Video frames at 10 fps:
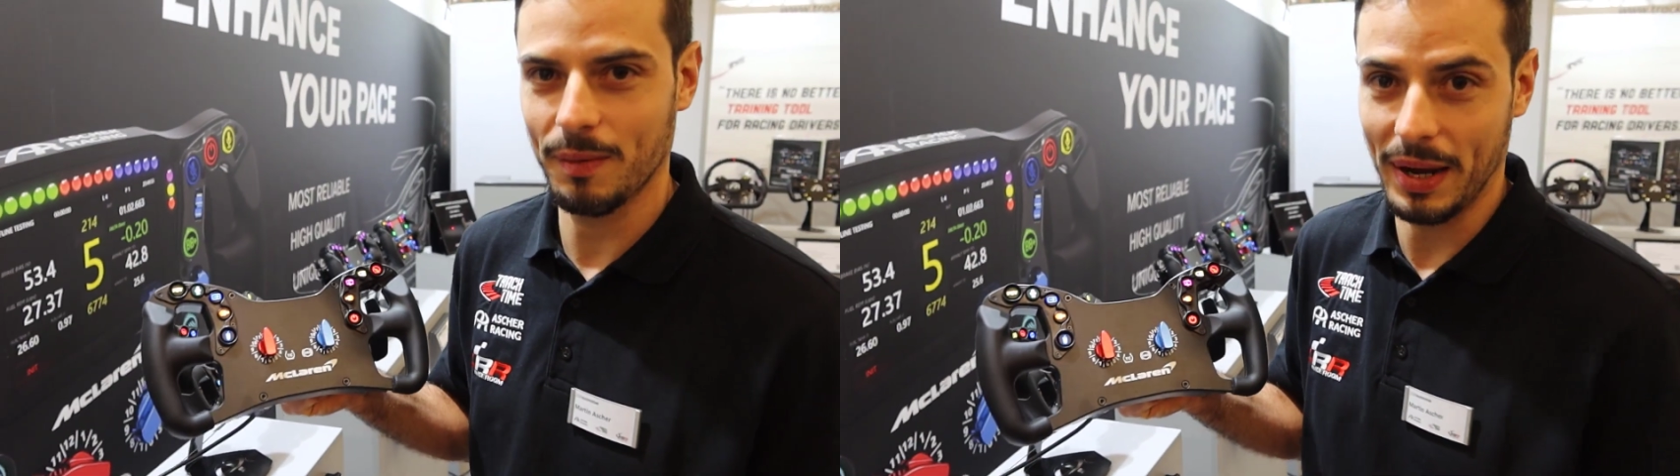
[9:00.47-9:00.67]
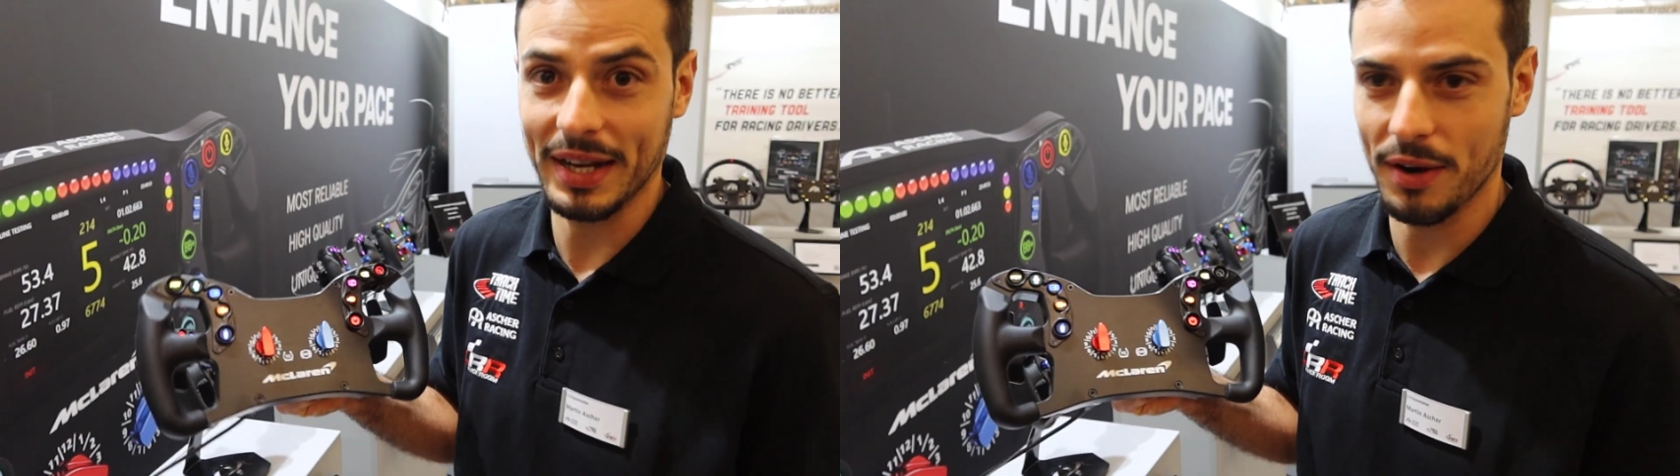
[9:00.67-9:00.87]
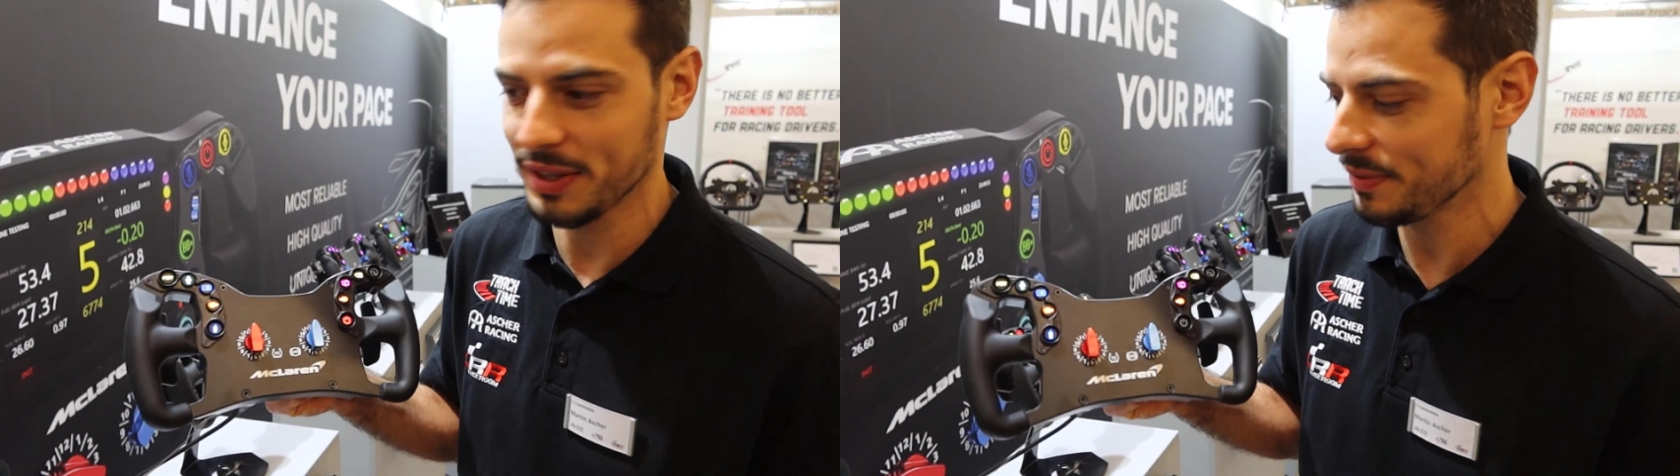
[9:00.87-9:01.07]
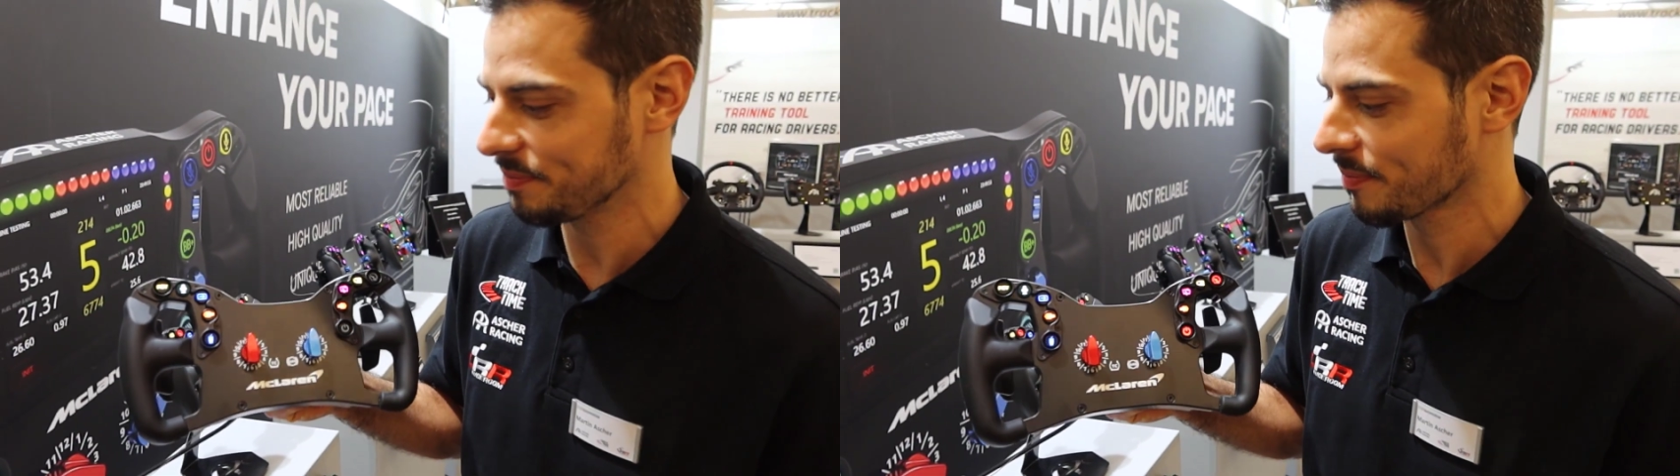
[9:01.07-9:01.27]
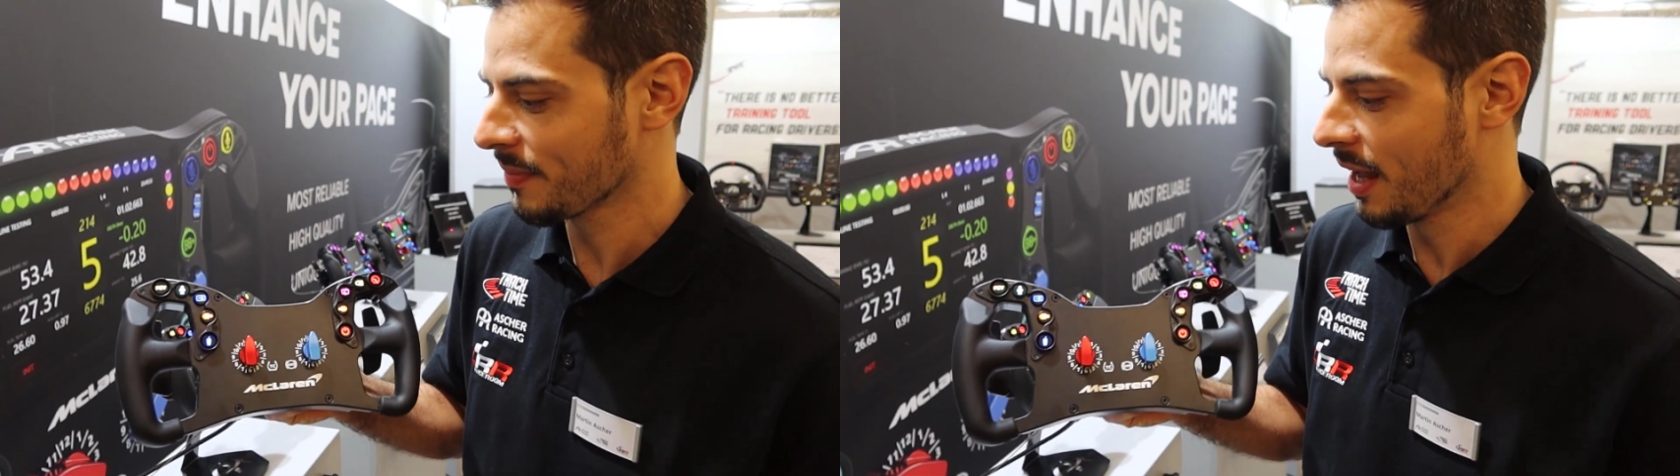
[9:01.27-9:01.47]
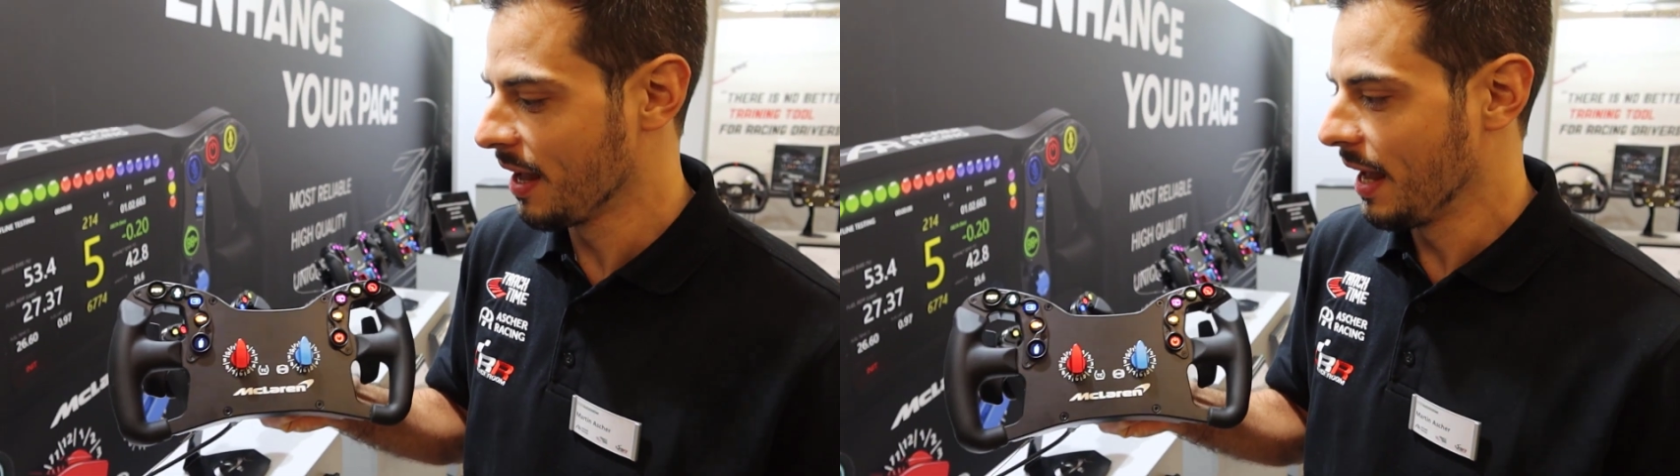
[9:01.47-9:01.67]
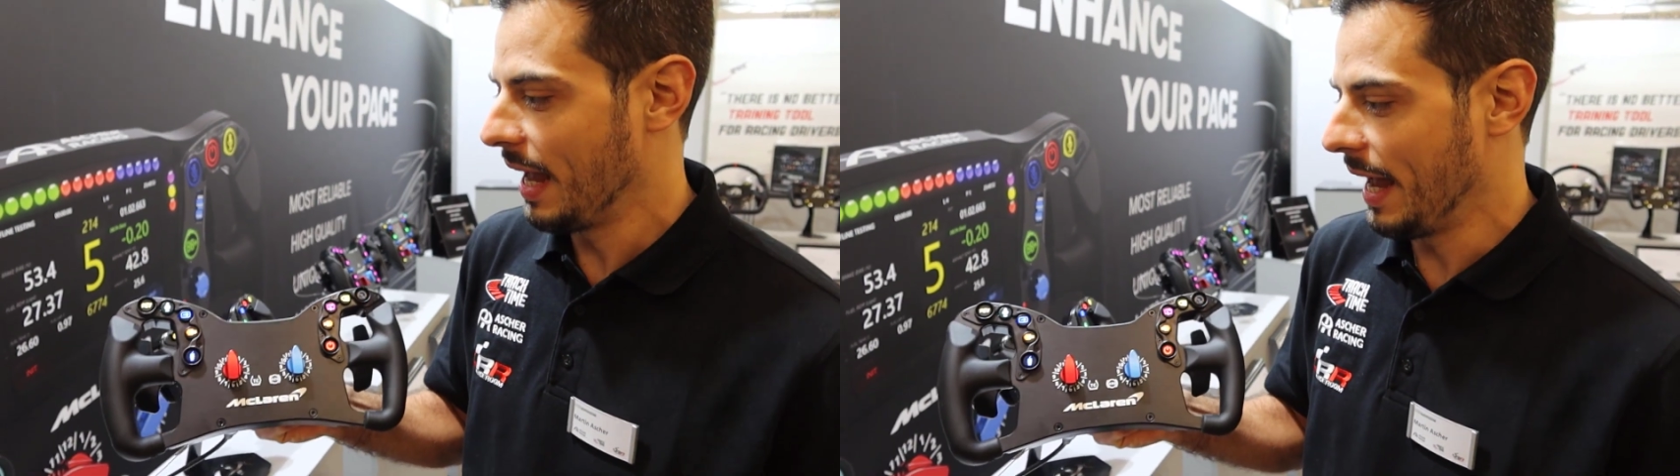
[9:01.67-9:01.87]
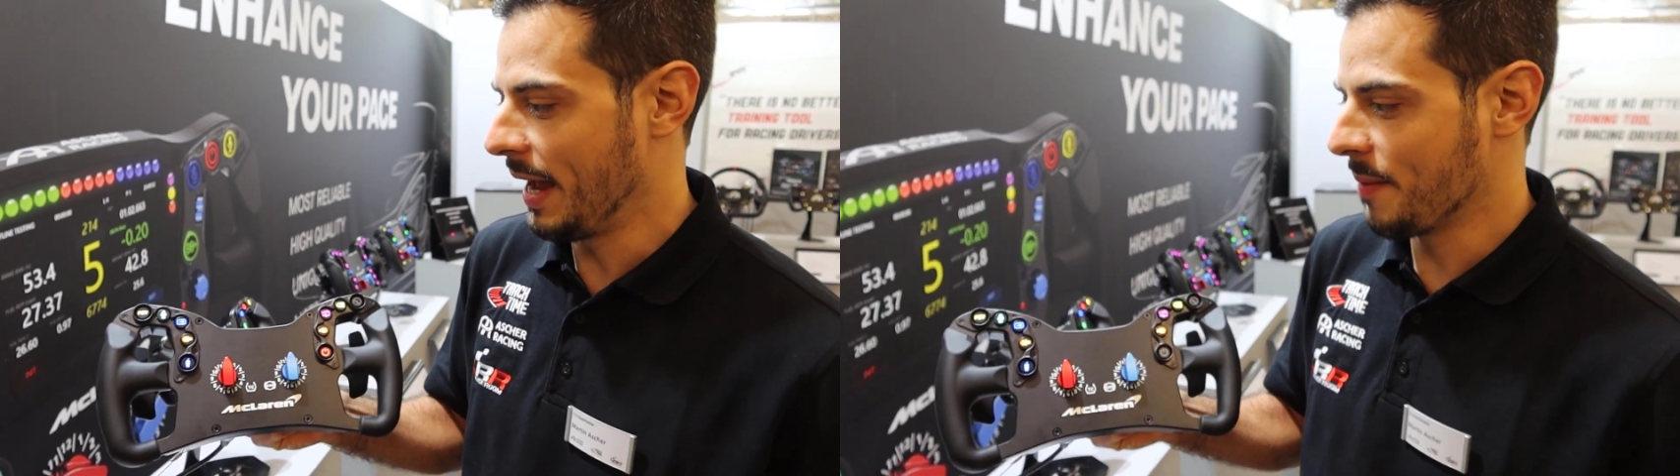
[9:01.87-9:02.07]
McLaren.
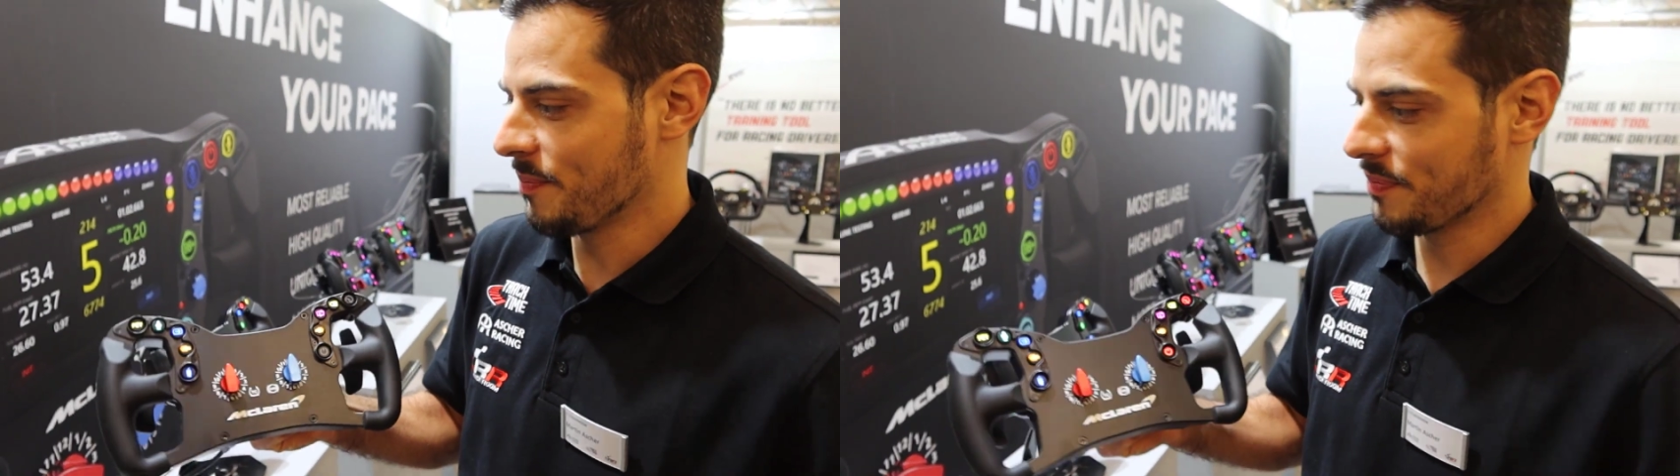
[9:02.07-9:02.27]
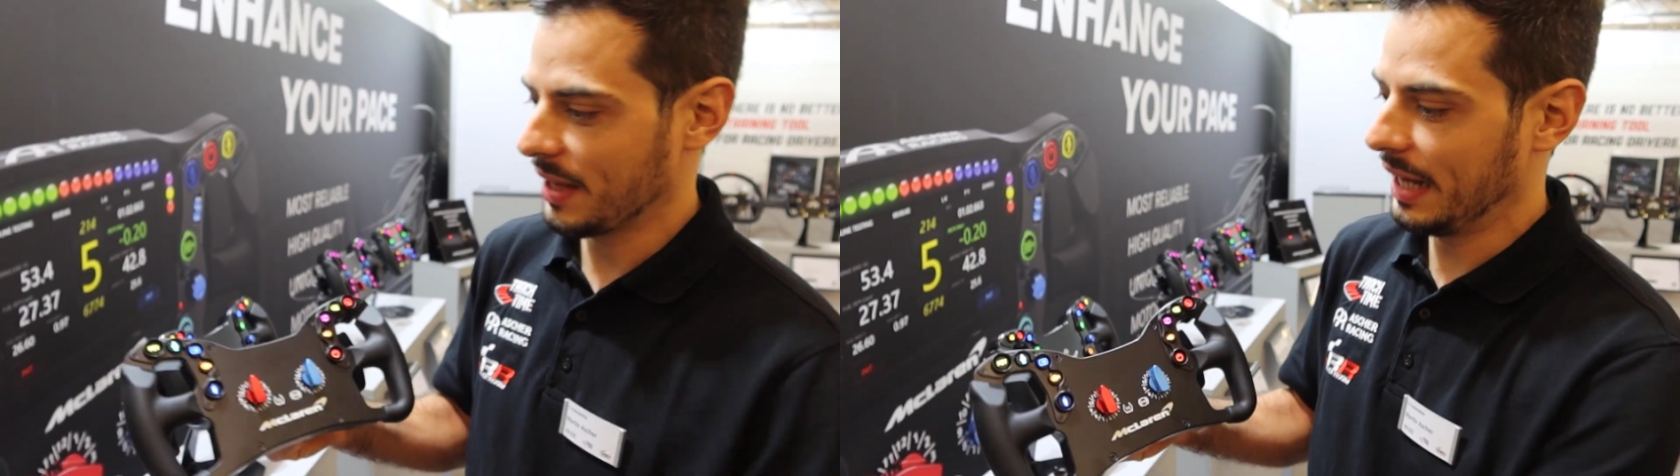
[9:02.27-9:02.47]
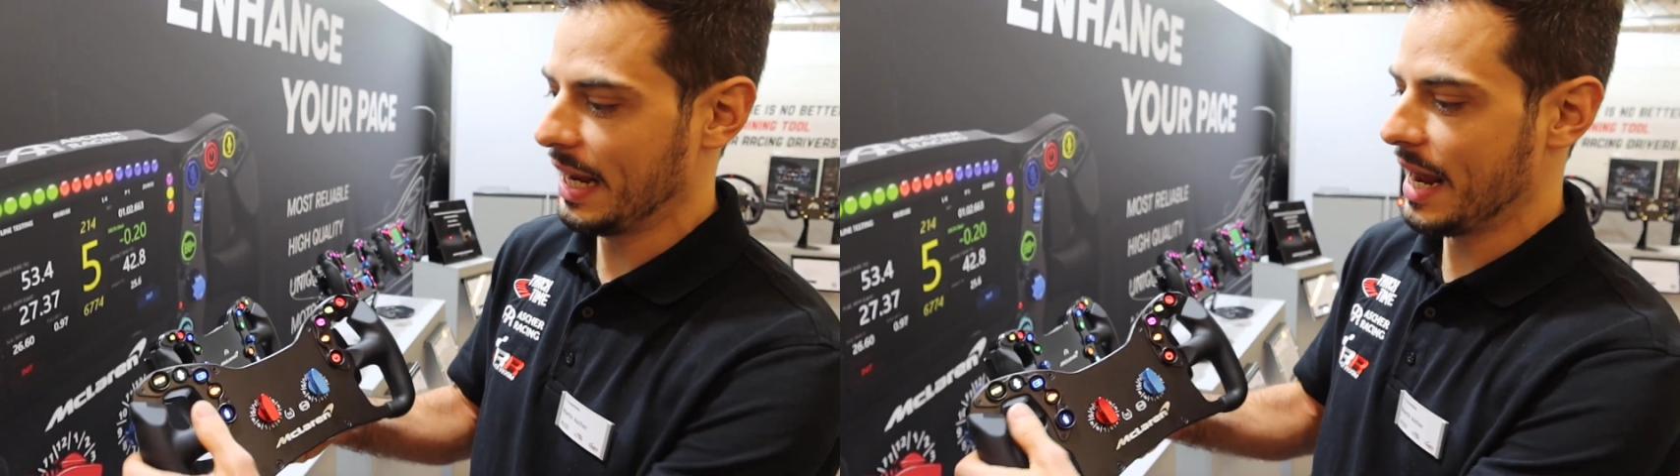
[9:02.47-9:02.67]
It